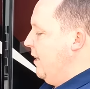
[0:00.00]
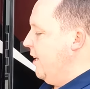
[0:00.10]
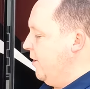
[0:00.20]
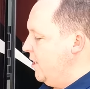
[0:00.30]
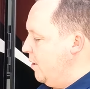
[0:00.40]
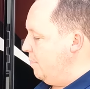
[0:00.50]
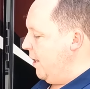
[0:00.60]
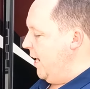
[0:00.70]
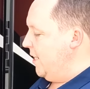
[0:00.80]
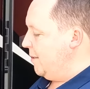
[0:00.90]
Like there is a
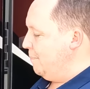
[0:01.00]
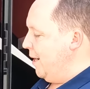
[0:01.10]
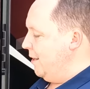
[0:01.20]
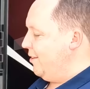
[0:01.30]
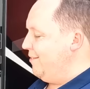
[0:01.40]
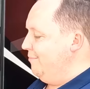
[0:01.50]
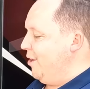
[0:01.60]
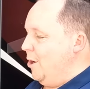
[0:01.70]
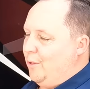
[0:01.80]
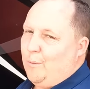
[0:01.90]
place, but
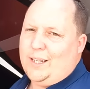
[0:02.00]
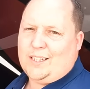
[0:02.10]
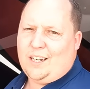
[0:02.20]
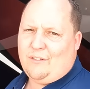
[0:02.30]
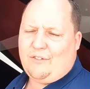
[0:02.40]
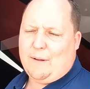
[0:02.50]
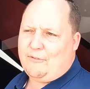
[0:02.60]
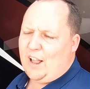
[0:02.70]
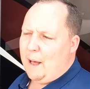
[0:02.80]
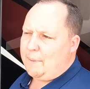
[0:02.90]
no, the wind's gonna
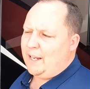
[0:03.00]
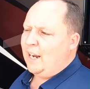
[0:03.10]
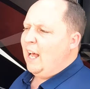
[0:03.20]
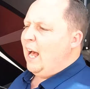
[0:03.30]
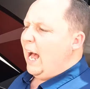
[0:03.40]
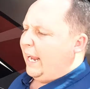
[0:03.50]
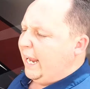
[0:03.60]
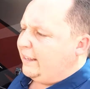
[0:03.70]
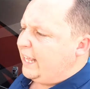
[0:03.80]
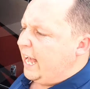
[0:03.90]
flip-flop it. I
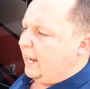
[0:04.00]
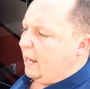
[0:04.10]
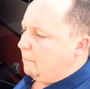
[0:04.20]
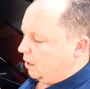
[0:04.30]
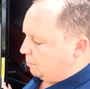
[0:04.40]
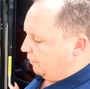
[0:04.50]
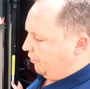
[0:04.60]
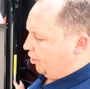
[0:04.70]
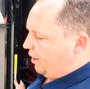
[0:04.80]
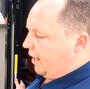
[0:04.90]
hate that. I much
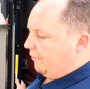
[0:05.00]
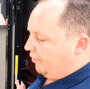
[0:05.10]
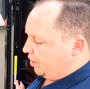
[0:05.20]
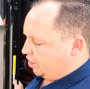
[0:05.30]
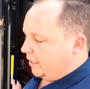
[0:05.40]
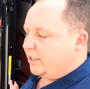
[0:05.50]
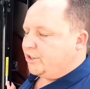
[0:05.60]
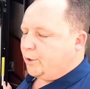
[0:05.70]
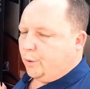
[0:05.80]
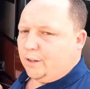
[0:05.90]
prefer like a friction
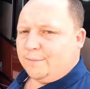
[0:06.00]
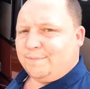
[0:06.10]
hinge door.